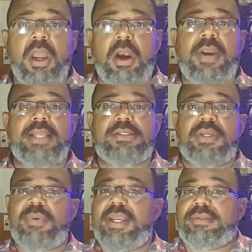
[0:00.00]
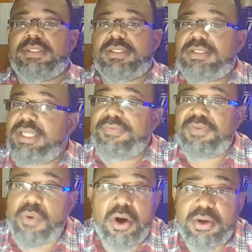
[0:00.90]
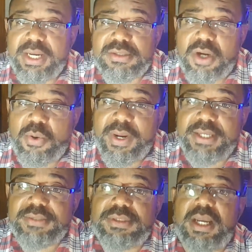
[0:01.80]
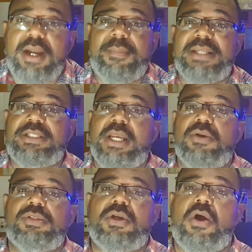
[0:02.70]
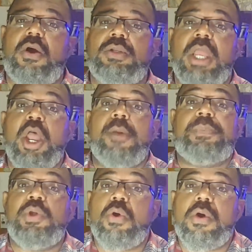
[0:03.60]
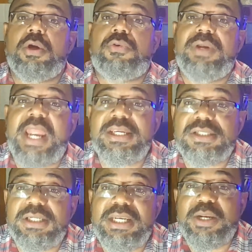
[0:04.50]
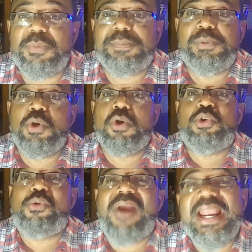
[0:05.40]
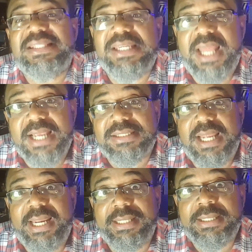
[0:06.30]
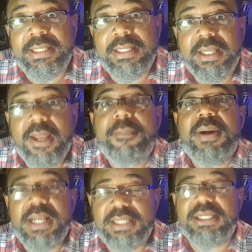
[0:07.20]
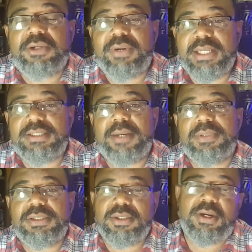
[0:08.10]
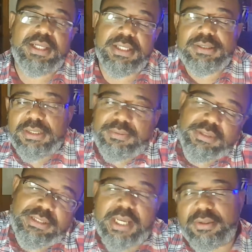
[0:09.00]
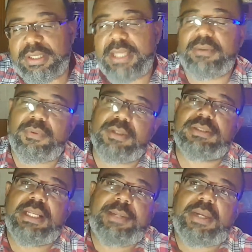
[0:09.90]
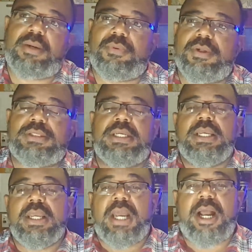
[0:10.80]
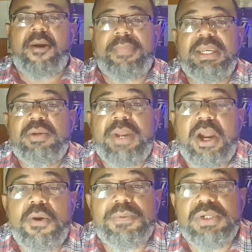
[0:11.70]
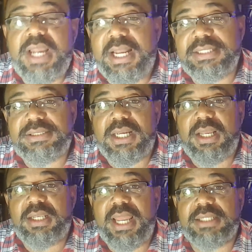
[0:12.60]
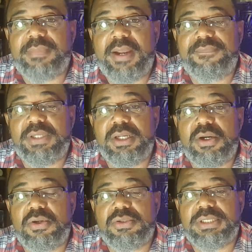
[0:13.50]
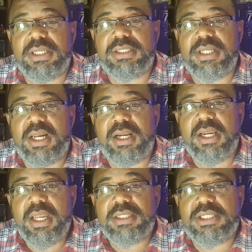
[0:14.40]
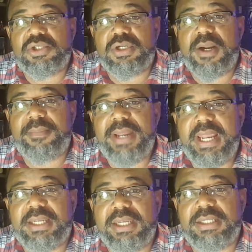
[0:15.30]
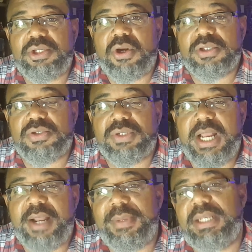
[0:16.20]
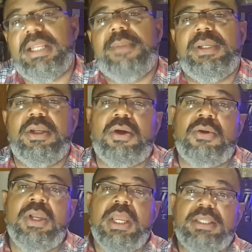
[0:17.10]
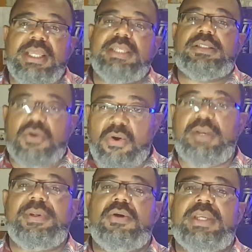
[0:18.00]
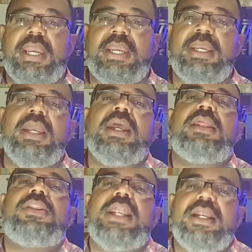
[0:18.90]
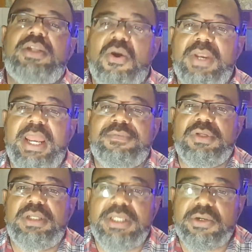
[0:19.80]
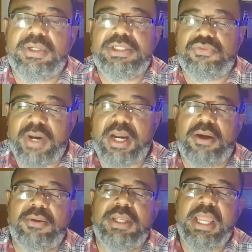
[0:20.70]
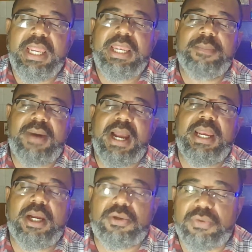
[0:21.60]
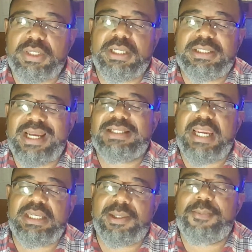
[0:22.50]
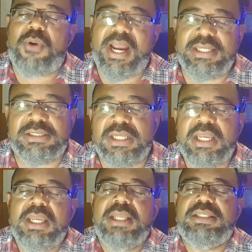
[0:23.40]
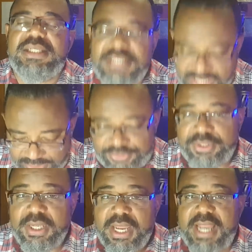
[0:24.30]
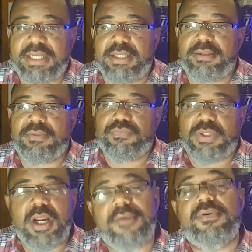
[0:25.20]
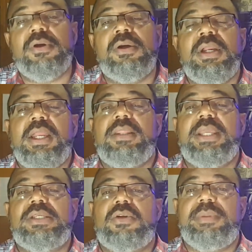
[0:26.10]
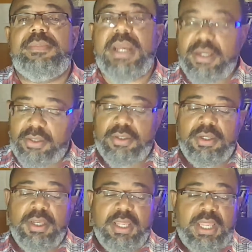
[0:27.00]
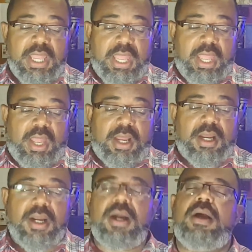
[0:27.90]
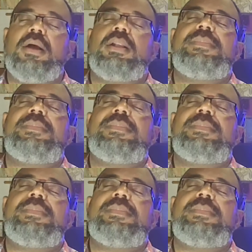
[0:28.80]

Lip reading: All right, so anyway, this is Stephen Walker. As always, my channel is called Pure Creation, and it was pure crazy last night, but I did create something, so I guess the channel kind of works, the name kind of works. But anyway, I hope you guys like my videos, and that you'll come back and you also comment and let me know that it's going to be okay, that I don't have to literally drown in my acrylic titanium white to death. I can recover, things are going to be better. Let